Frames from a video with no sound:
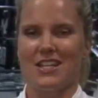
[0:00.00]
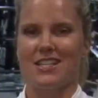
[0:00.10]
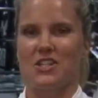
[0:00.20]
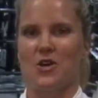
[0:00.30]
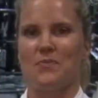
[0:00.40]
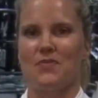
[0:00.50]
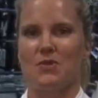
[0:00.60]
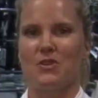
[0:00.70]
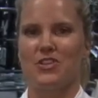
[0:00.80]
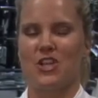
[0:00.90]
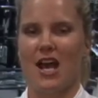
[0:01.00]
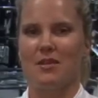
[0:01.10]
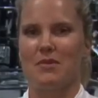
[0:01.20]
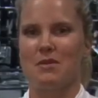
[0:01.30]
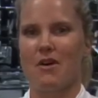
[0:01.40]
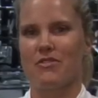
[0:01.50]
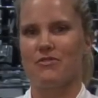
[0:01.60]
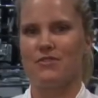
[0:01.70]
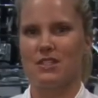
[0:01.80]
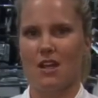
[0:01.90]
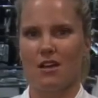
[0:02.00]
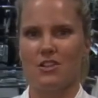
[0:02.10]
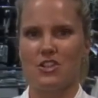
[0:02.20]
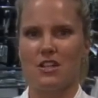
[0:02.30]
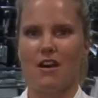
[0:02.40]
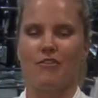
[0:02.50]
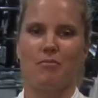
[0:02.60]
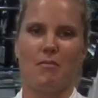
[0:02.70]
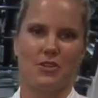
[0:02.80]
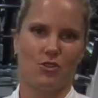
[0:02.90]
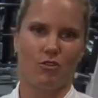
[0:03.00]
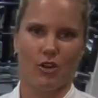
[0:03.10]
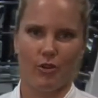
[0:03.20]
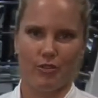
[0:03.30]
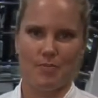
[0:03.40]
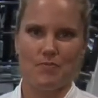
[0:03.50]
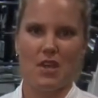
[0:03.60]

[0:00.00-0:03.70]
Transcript: So we'll chat a bit about the physiology of muscle growth,